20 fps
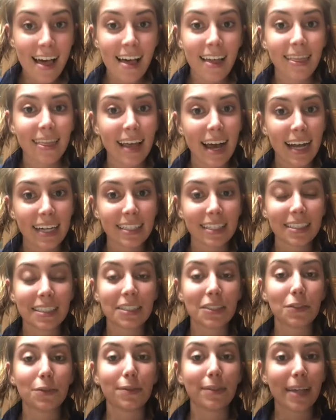lastly,
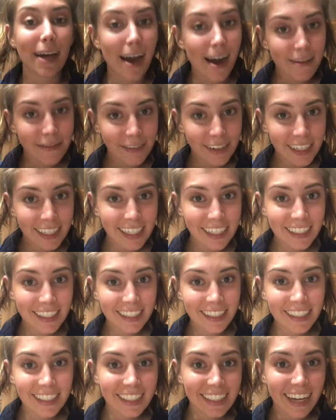do not forget your
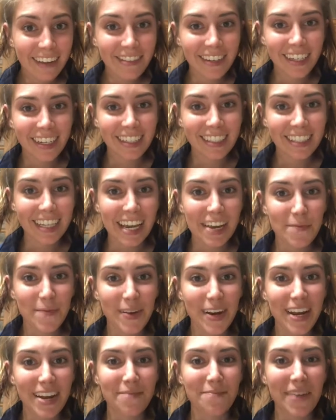Dsav Cooks
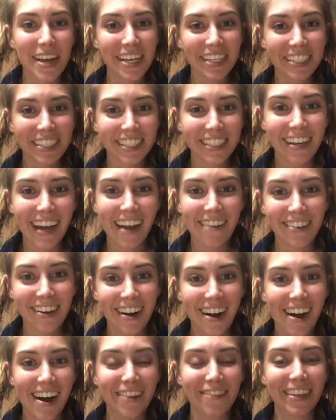apron. Make sure you have it
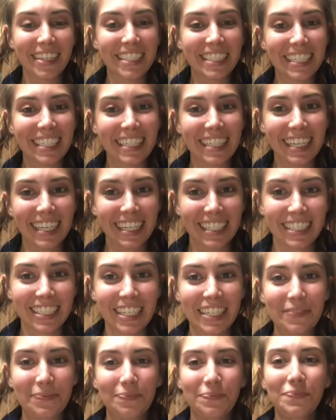on when you're in the
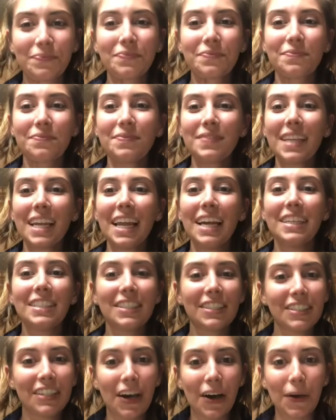kitchen.
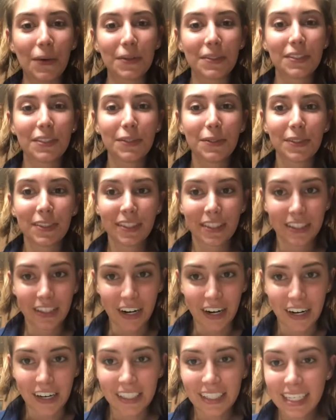So to
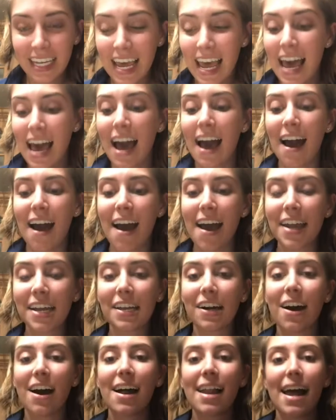start, I
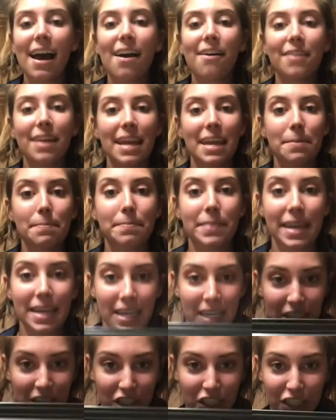got out a
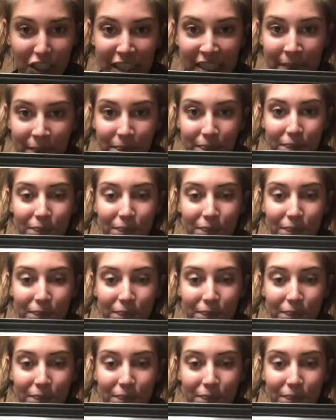baking sheet.